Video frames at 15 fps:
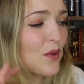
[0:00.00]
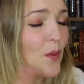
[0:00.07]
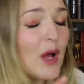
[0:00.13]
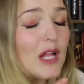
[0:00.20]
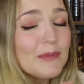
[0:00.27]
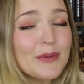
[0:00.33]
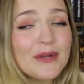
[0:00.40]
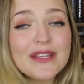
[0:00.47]
The
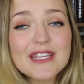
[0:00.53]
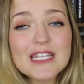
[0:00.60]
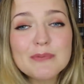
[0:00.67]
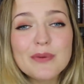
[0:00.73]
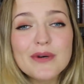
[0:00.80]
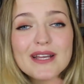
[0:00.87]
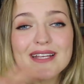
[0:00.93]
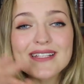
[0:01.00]
world building in this
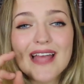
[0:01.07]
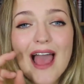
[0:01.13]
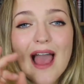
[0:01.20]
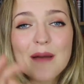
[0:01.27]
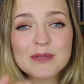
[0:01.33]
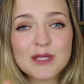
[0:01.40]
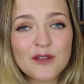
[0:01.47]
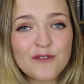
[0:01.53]
book is
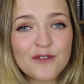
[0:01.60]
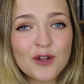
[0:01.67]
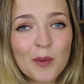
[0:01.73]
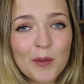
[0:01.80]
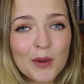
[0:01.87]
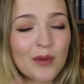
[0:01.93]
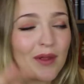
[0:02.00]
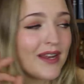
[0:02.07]
absolutely
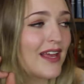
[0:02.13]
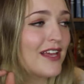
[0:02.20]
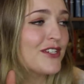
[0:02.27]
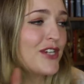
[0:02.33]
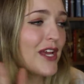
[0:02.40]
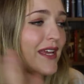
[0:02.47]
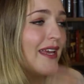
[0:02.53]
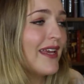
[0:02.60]
phenomenal, and S.J.